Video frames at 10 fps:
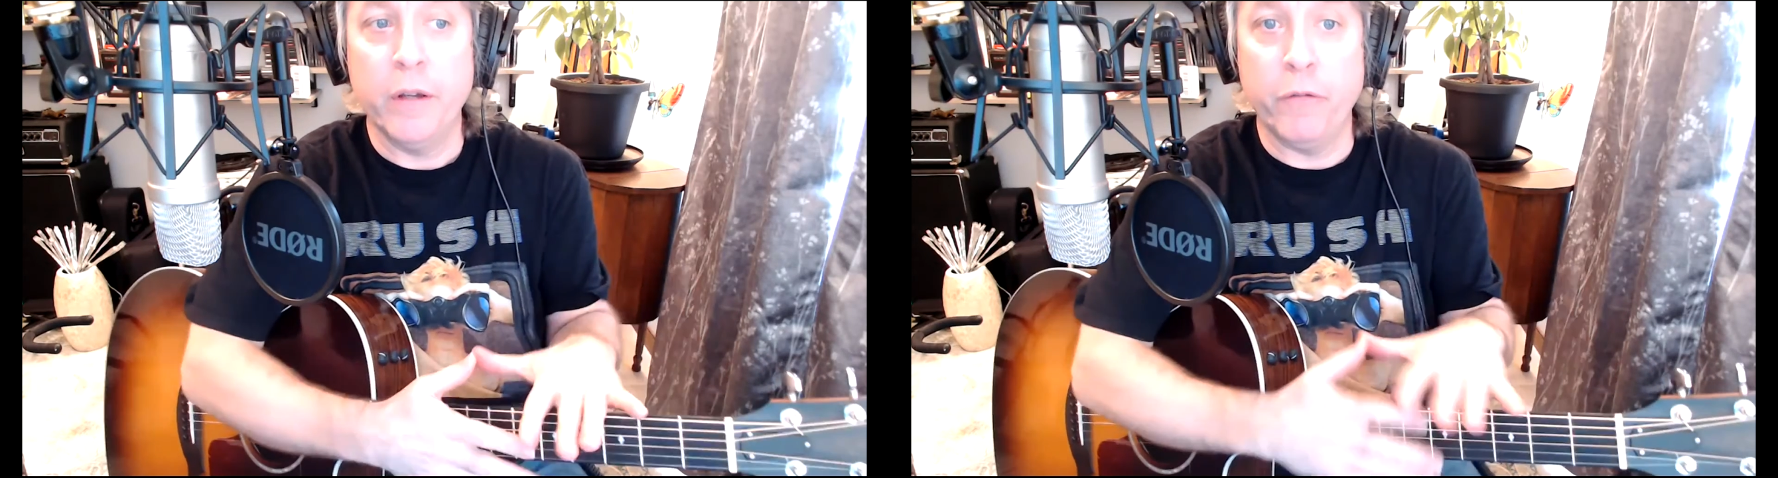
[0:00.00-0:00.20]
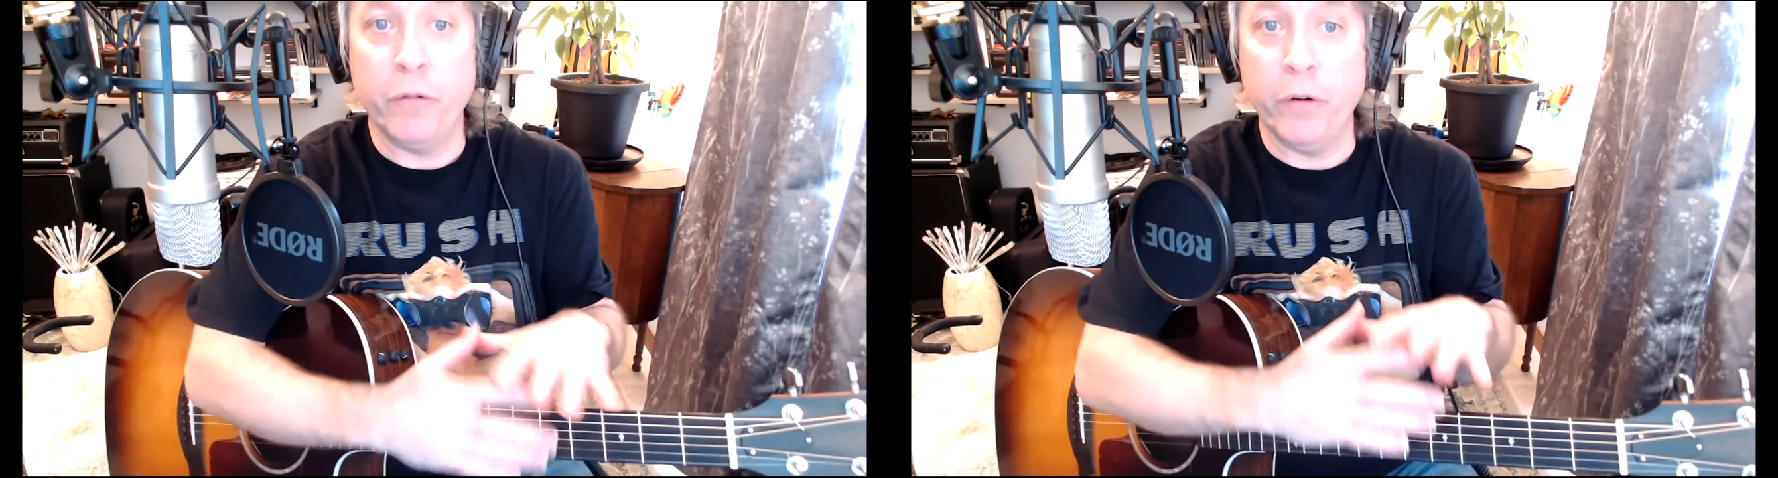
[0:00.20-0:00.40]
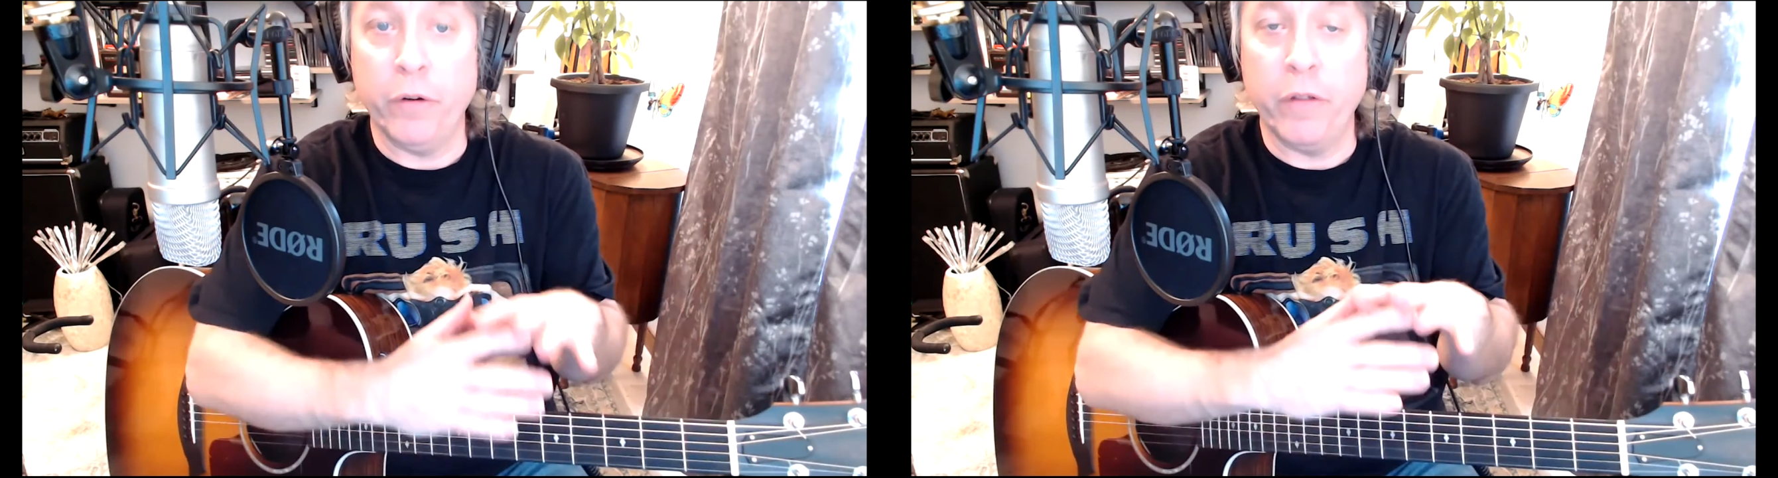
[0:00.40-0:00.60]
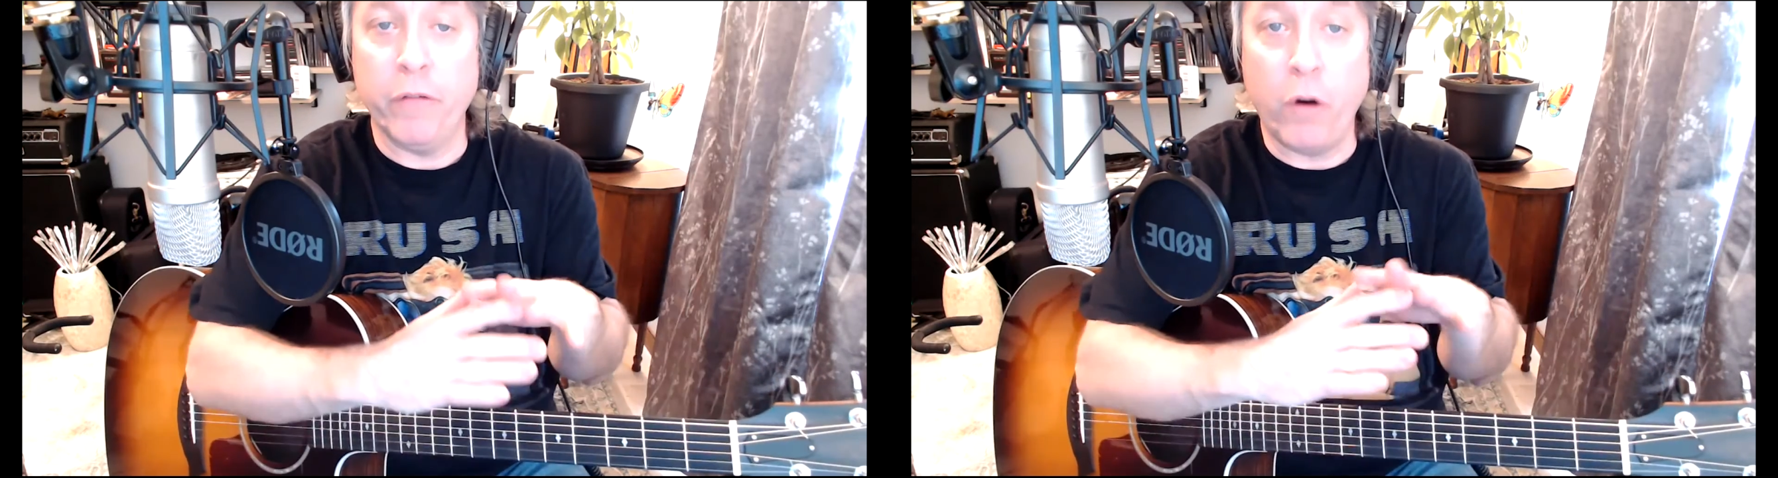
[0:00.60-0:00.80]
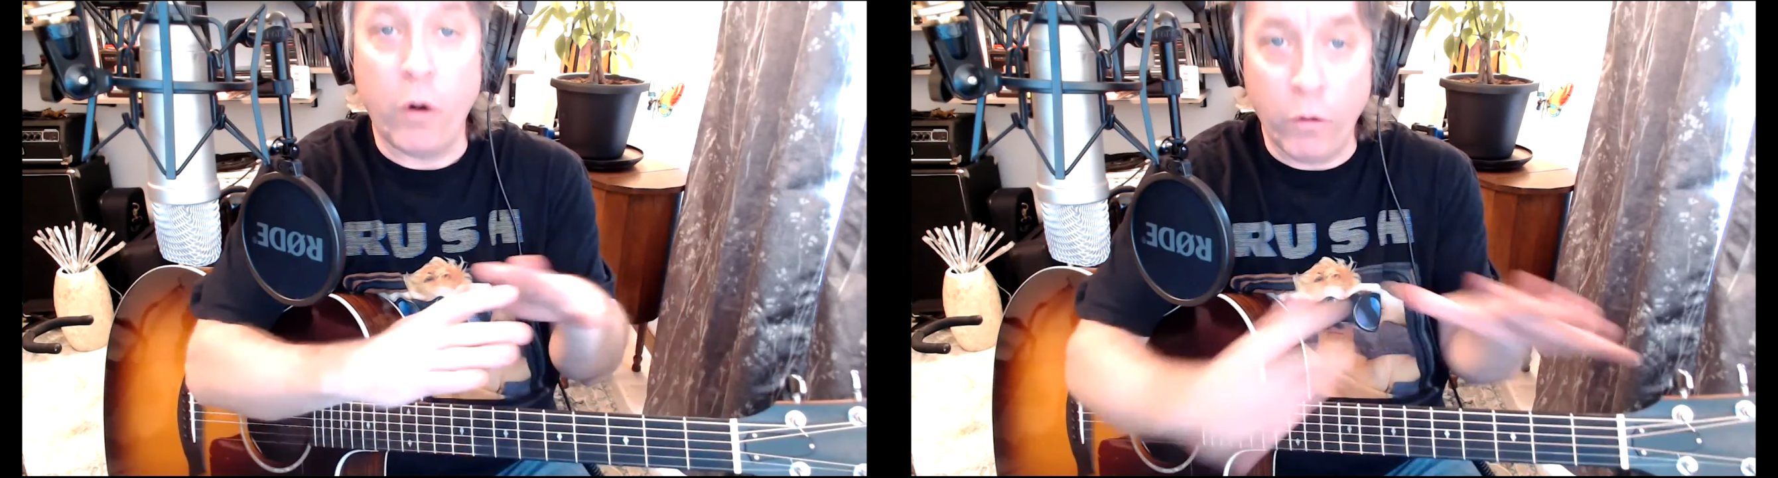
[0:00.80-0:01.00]
for the
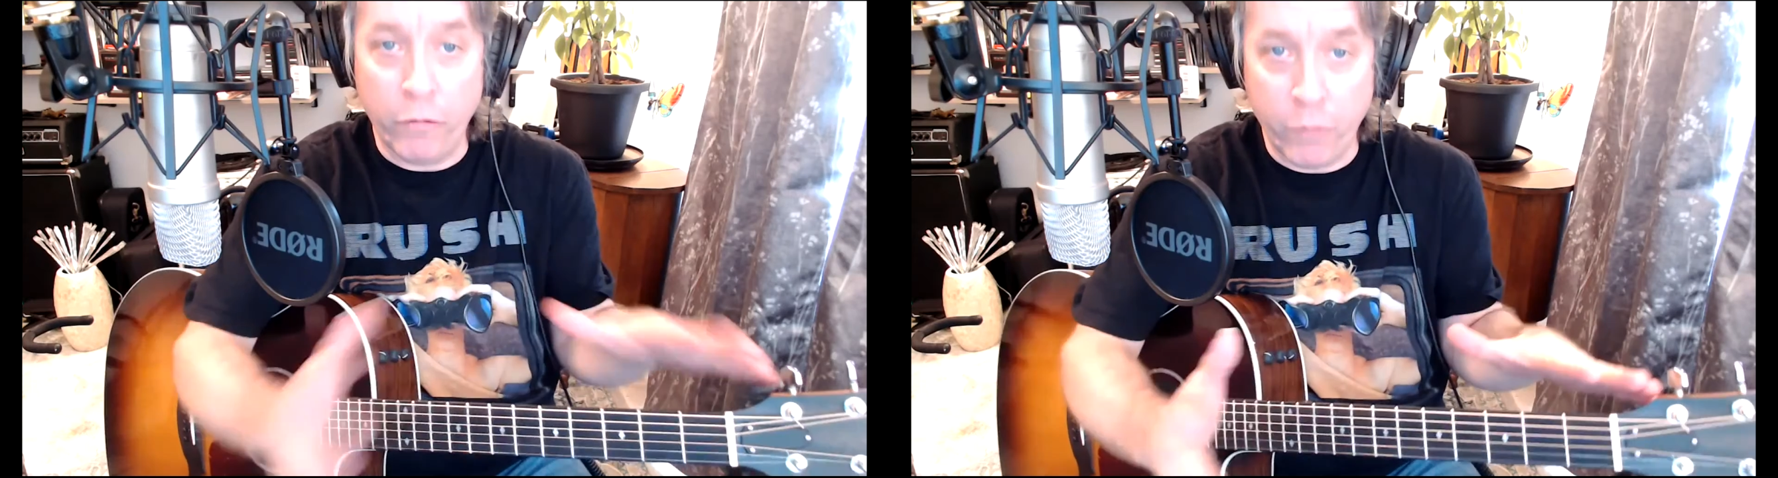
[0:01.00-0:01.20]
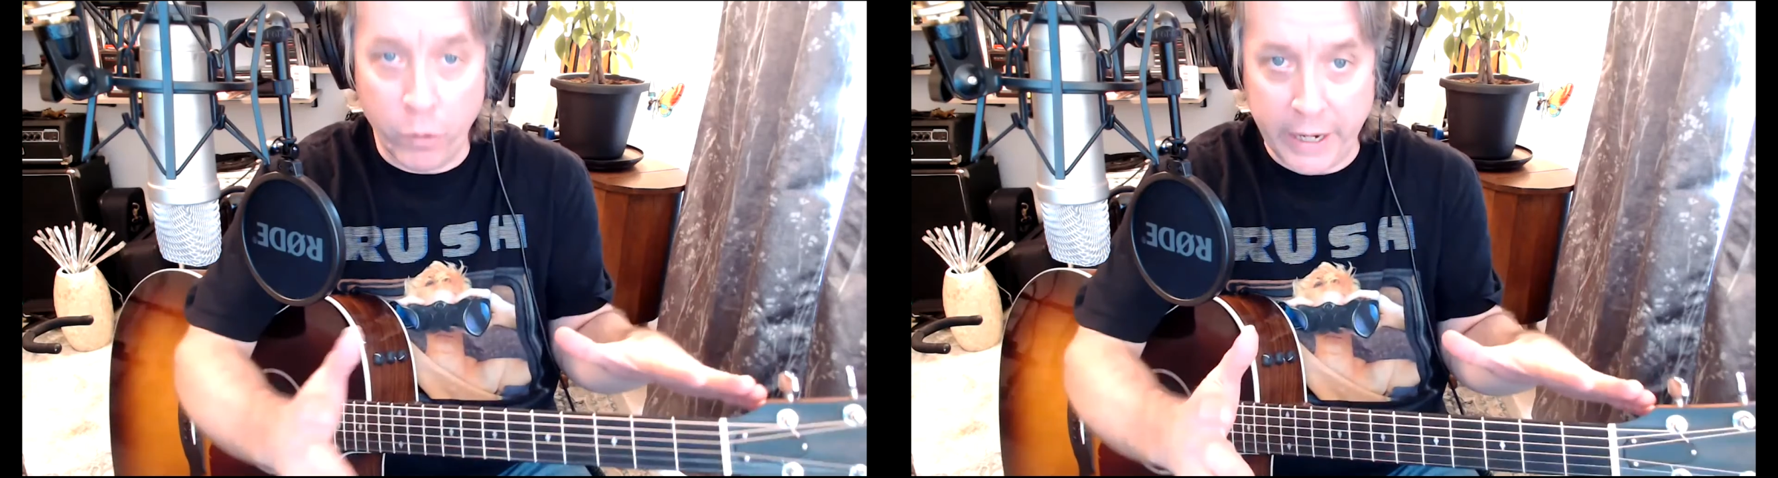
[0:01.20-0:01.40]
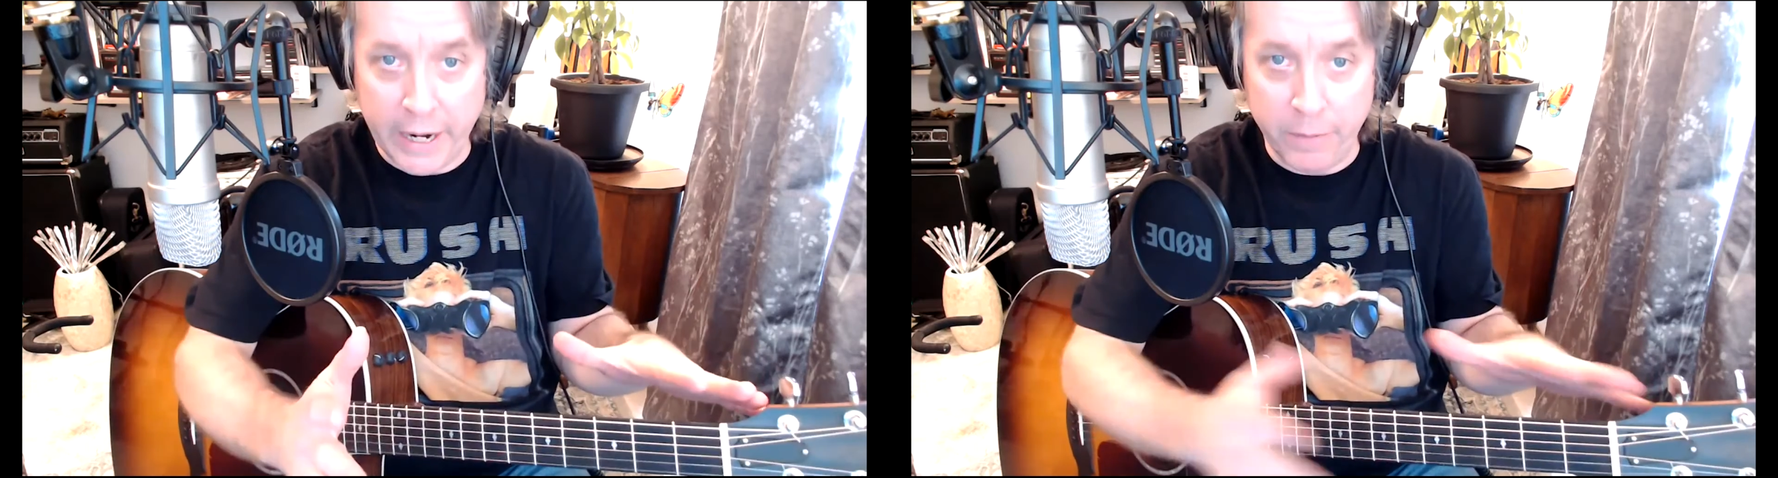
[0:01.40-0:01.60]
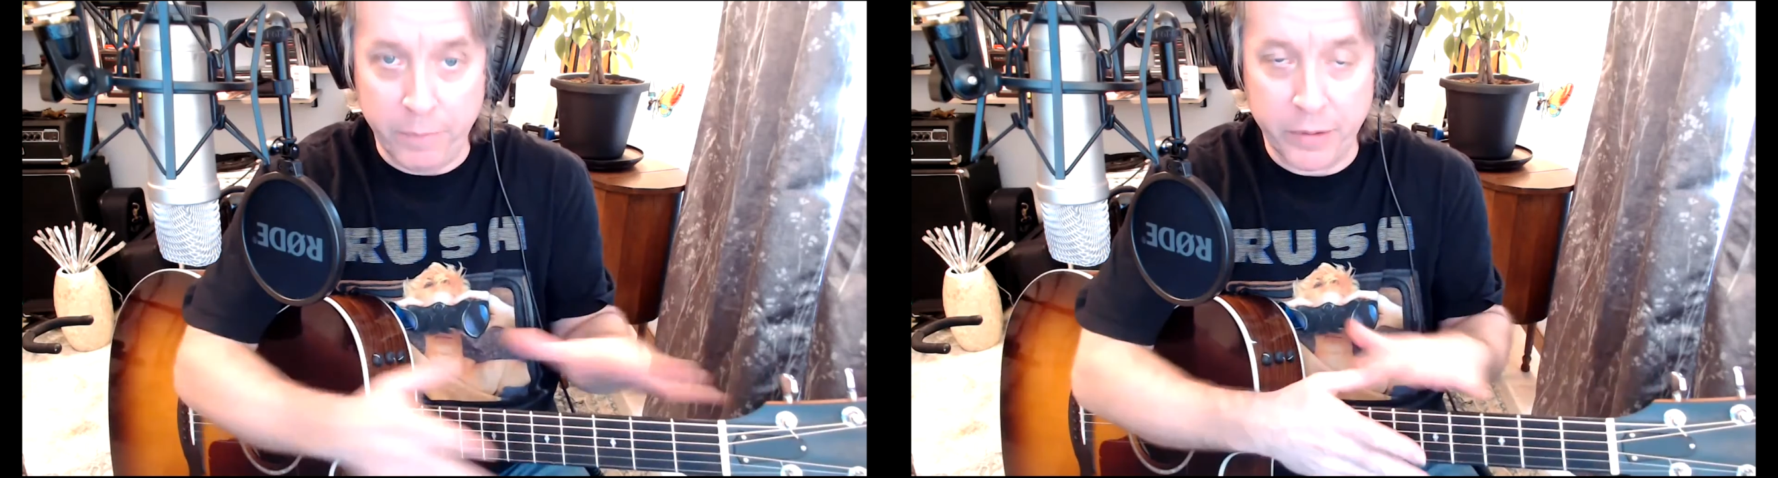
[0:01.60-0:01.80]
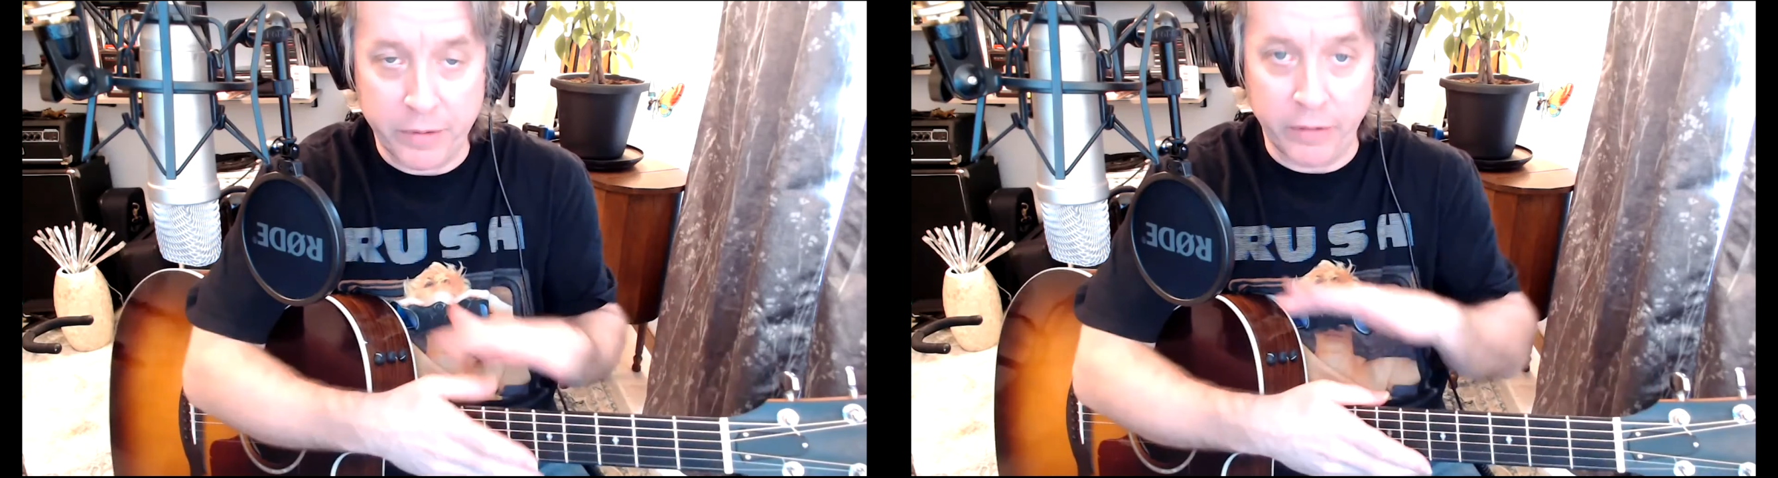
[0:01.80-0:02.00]
whole 4
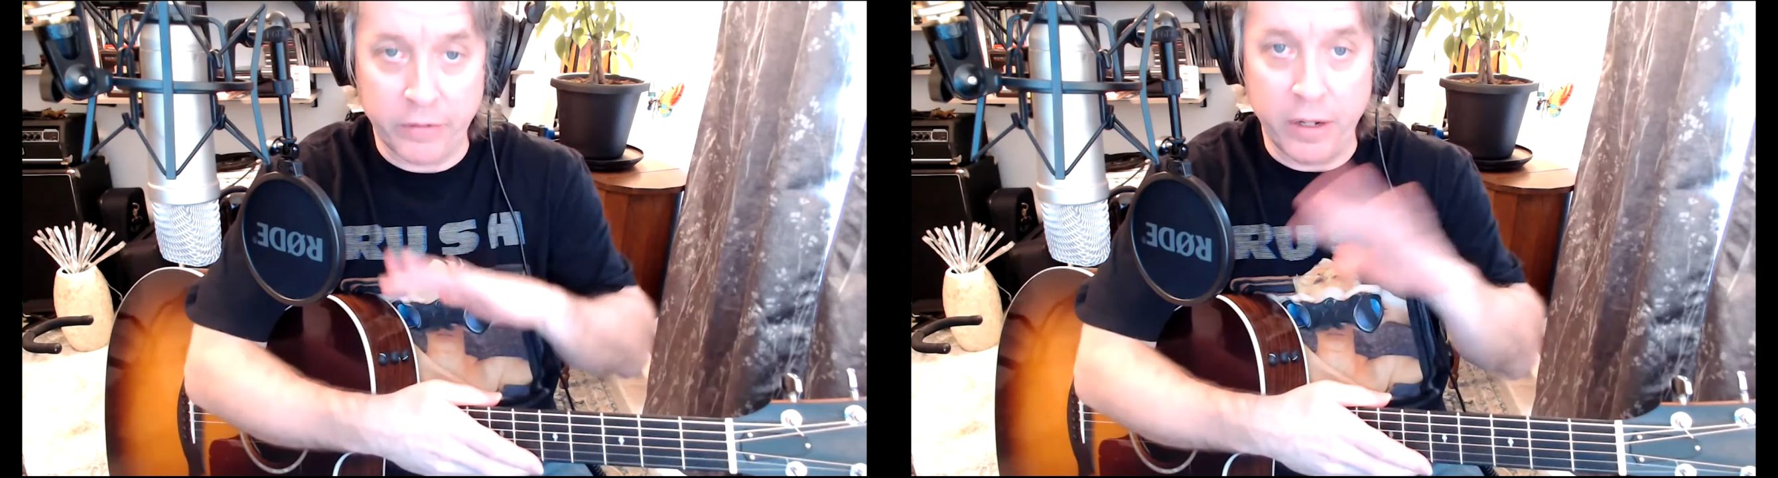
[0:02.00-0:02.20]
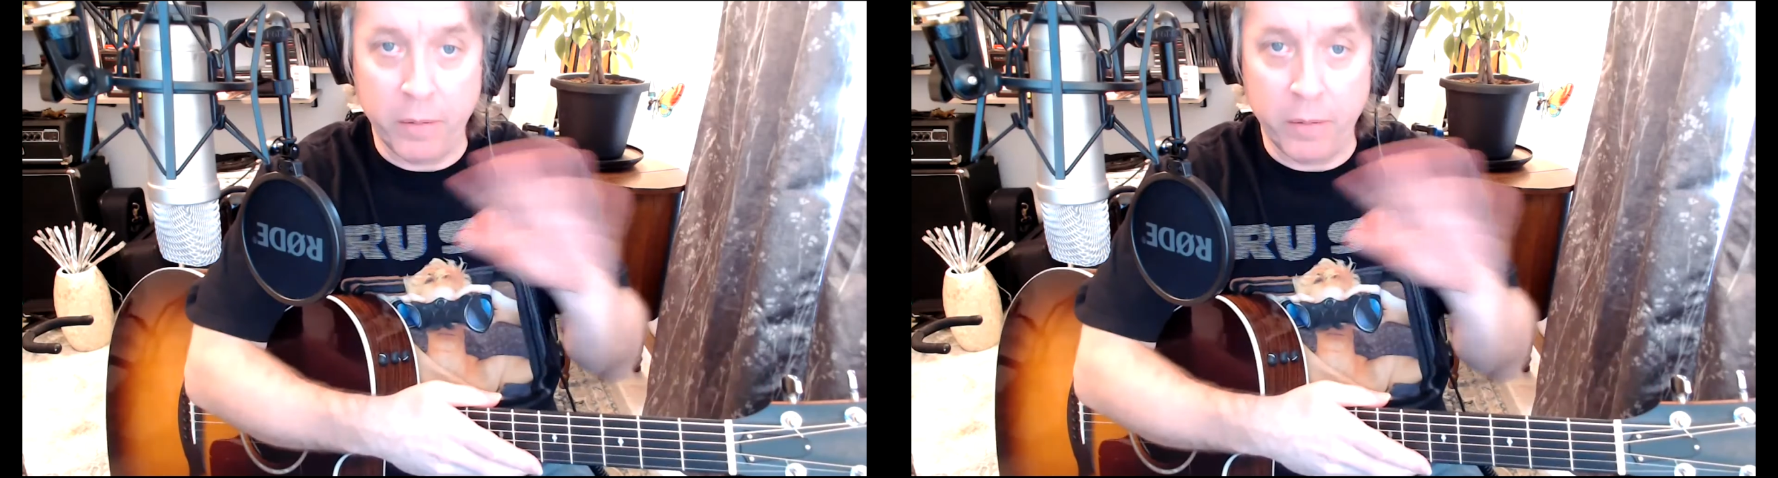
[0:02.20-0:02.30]
count. It takes